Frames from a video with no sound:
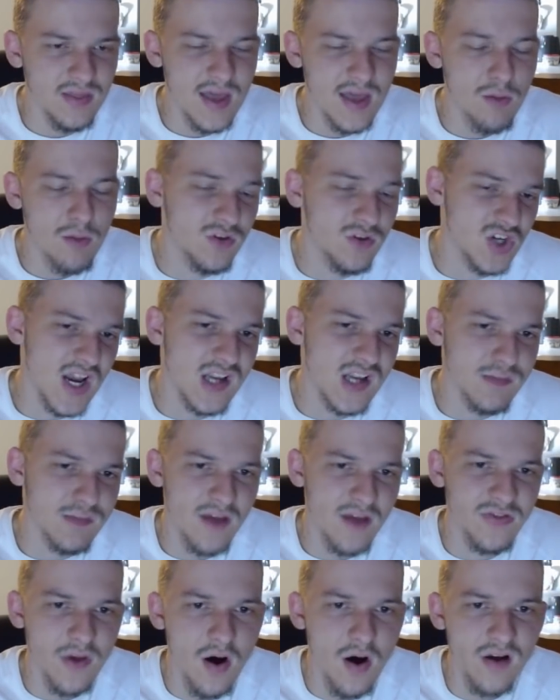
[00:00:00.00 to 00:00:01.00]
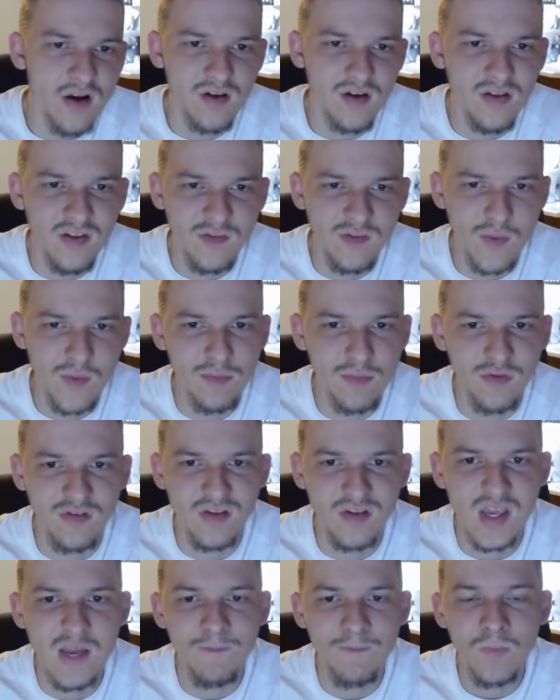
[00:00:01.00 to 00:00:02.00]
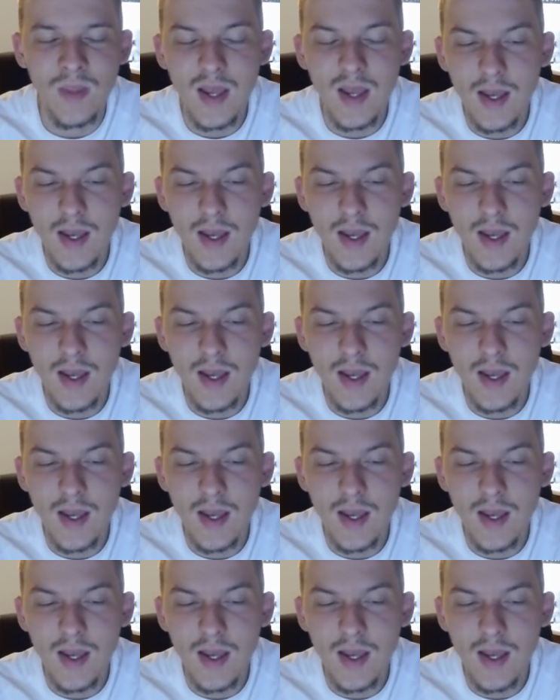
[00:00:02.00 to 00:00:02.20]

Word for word: that will change my thoughts on this Raptors team.